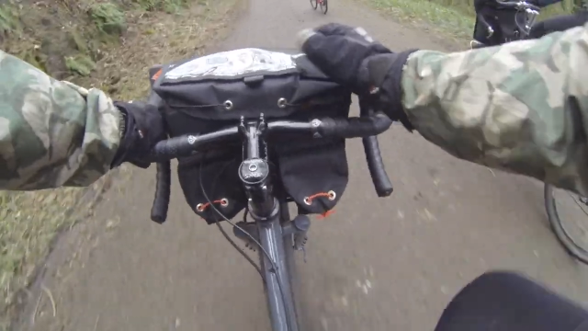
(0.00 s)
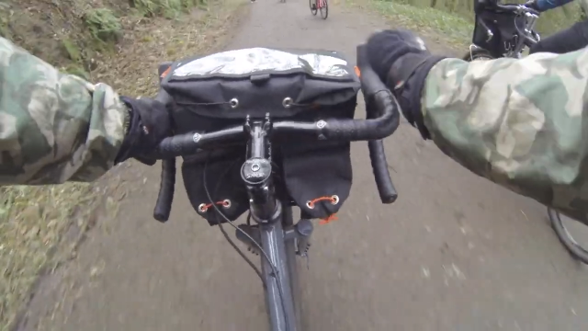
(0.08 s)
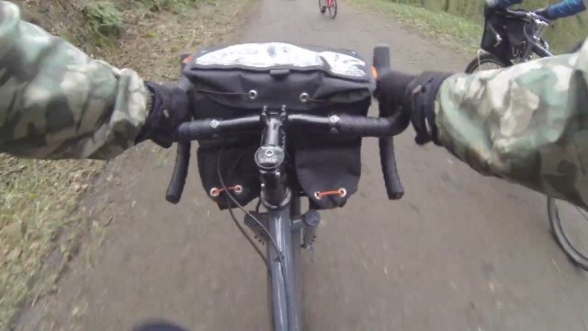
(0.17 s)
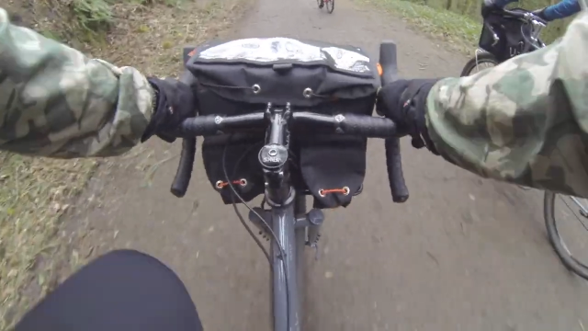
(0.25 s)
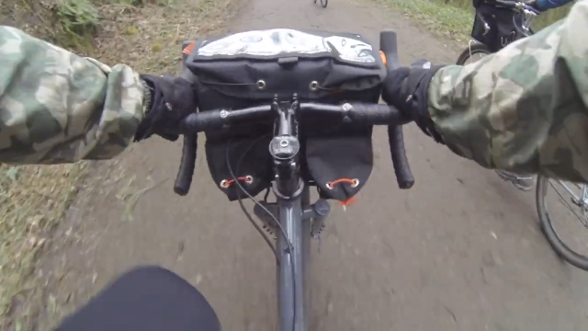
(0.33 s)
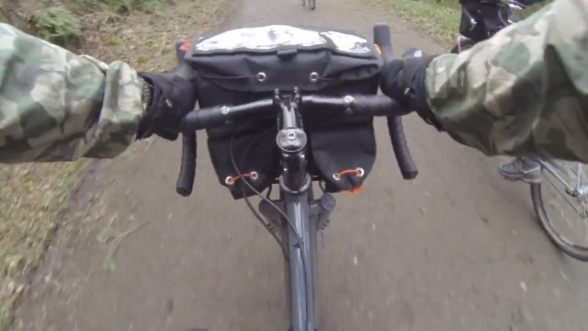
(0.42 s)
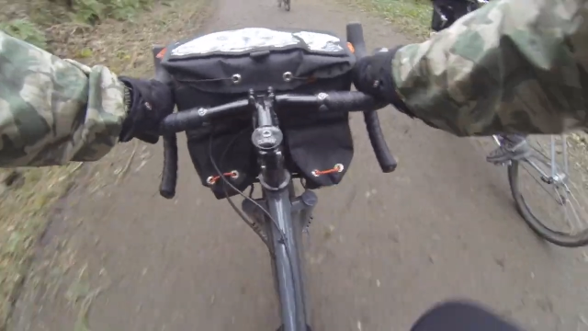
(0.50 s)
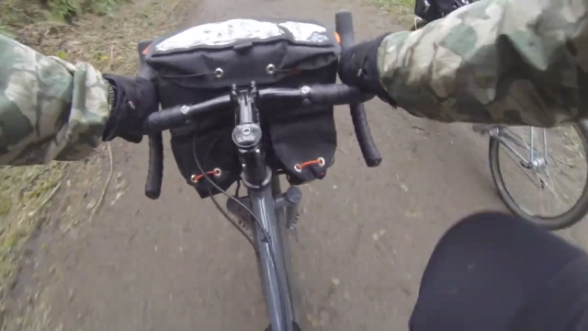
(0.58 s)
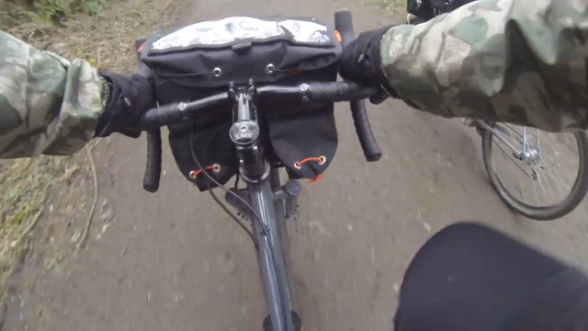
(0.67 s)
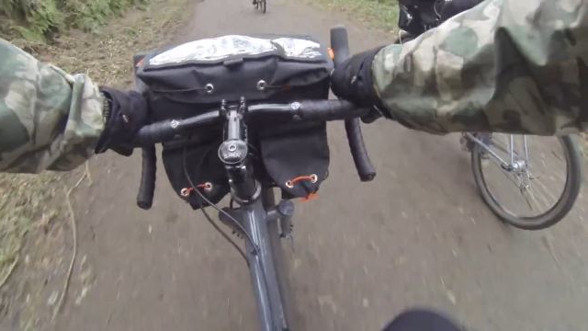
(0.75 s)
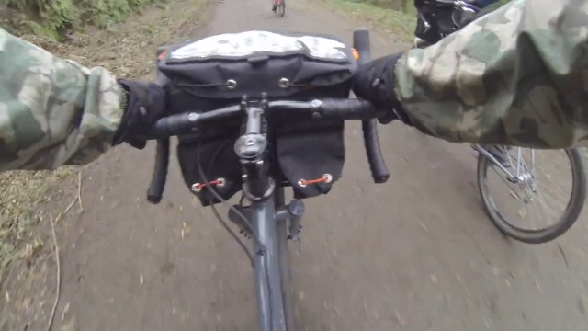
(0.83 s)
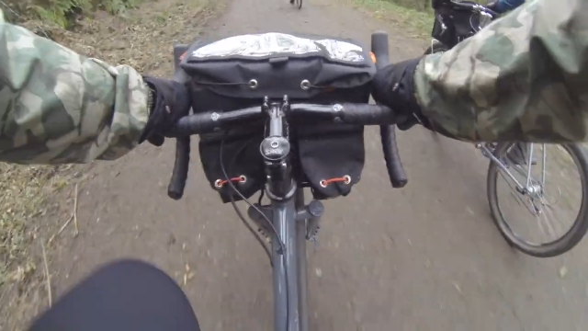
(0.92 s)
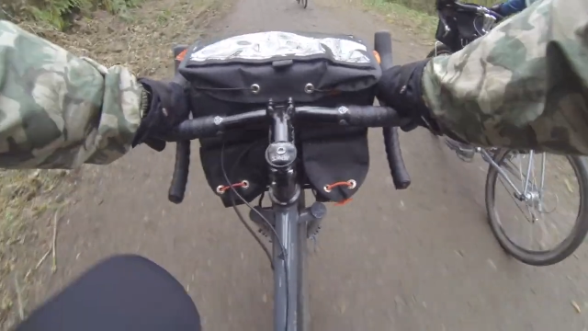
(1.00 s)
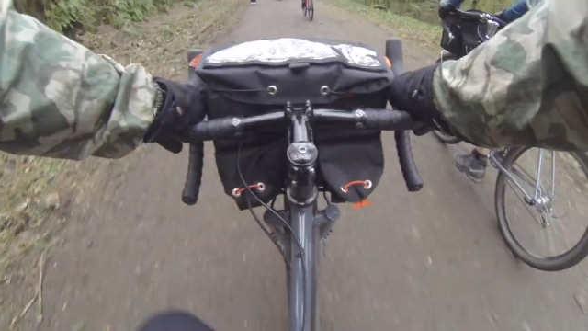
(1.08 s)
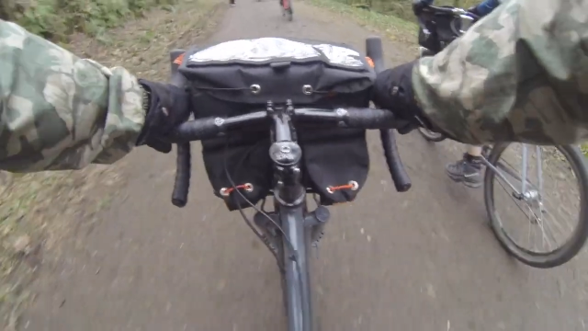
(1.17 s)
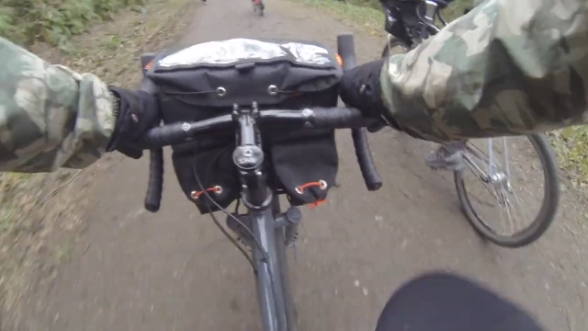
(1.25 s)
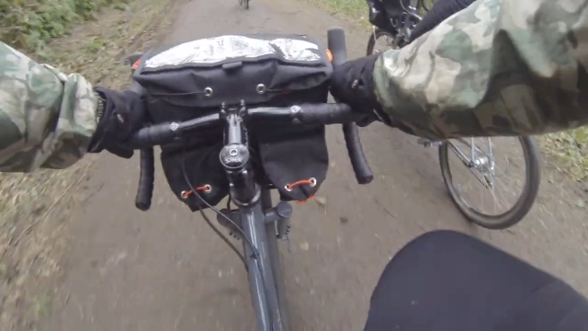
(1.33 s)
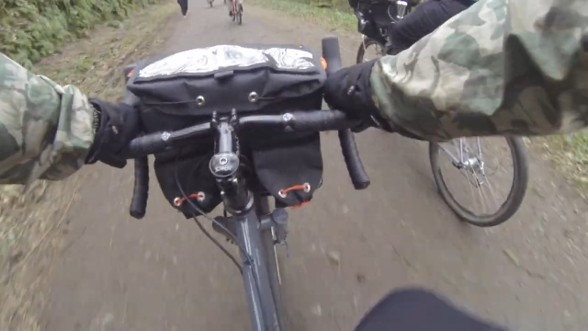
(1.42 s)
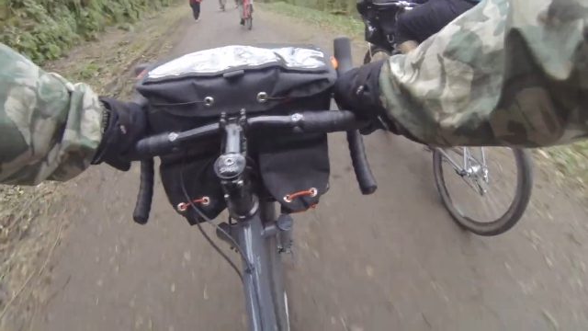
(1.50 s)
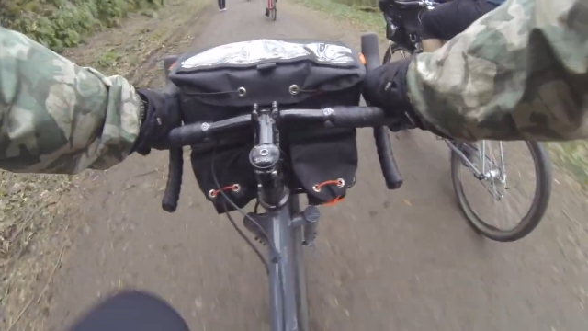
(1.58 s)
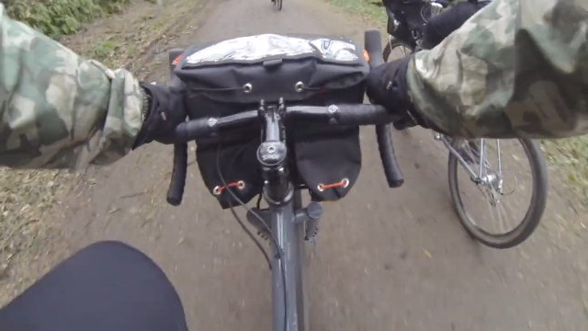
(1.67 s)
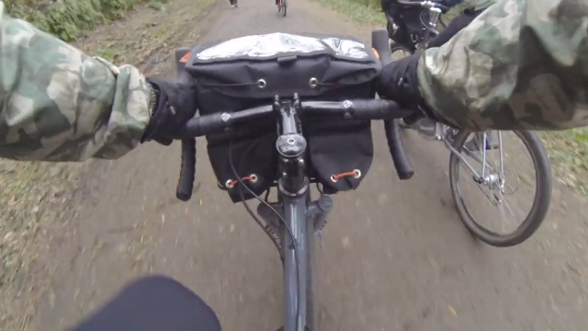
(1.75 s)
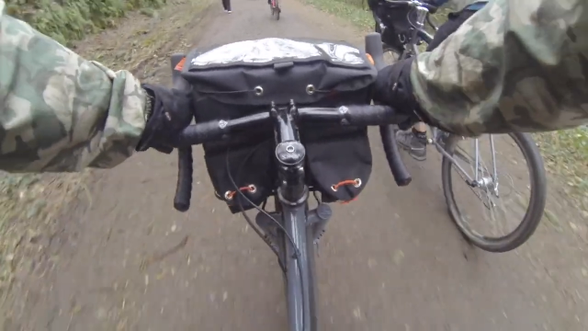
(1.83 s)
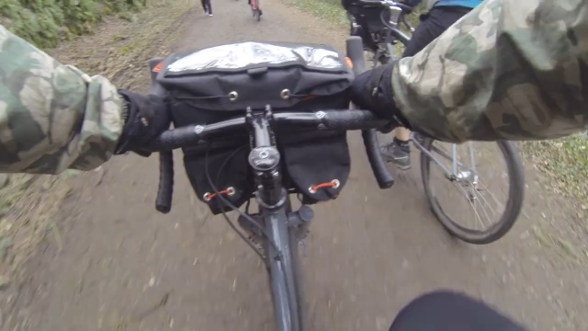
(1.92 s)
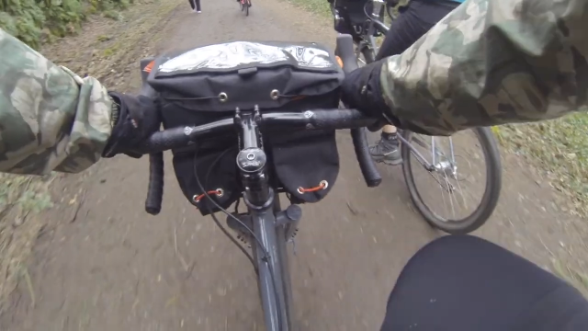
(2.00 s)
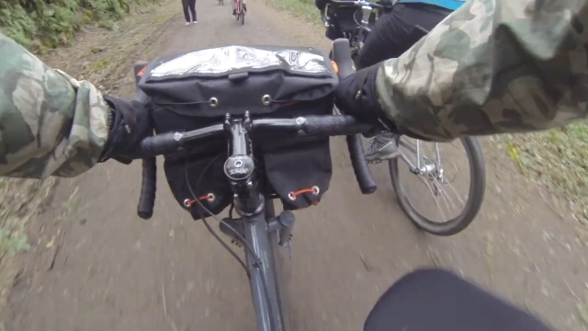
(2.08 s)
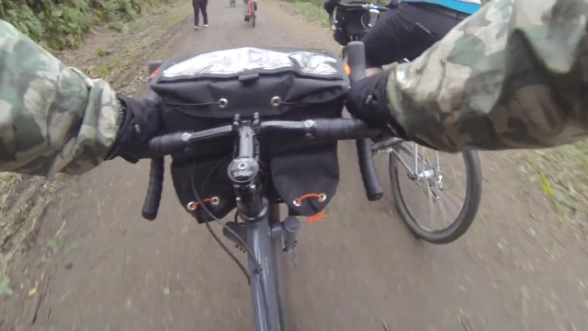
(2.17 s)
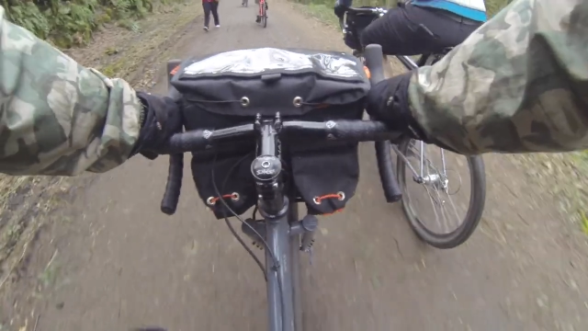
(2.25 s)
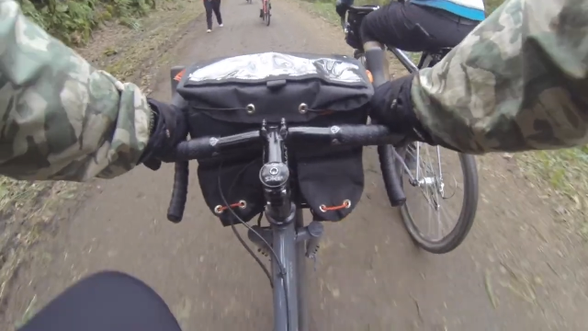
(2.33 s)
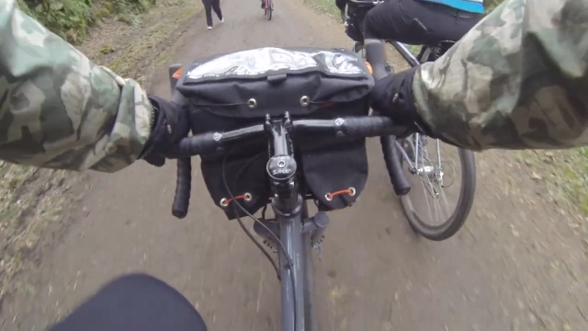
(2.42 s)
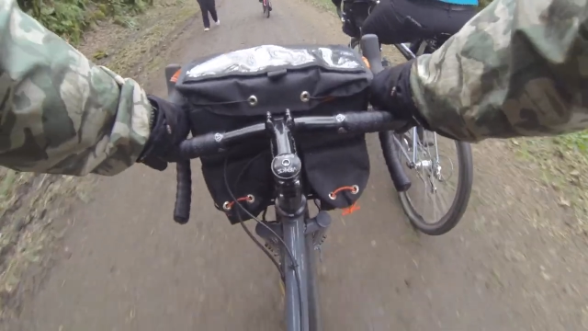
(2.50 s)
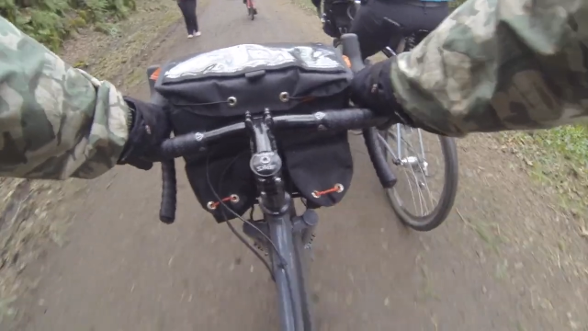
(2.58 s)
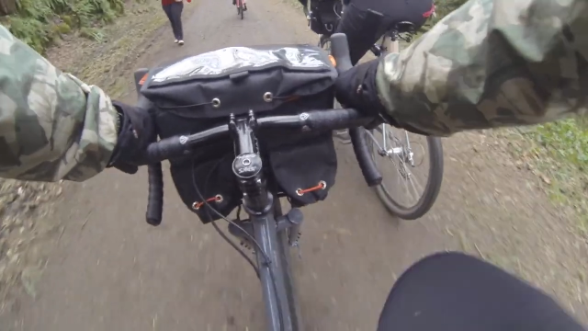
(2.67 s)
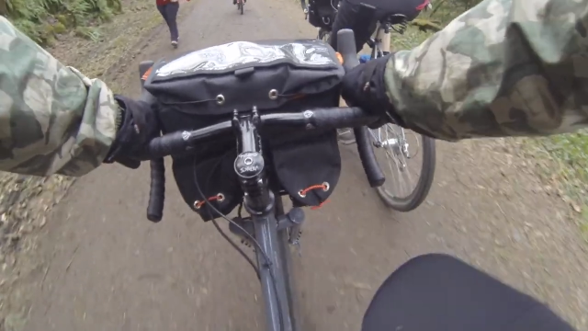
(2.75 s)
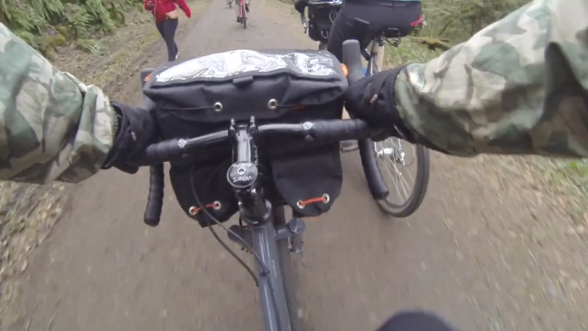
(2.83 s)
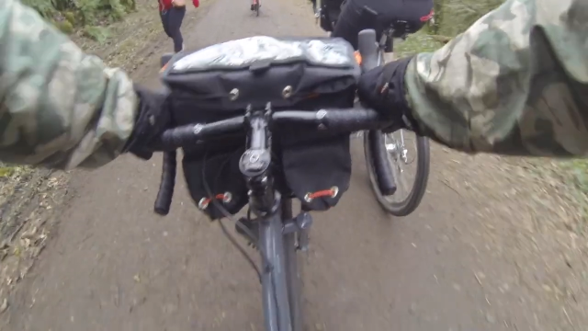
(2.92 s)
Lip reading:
[unreadable: no face in view]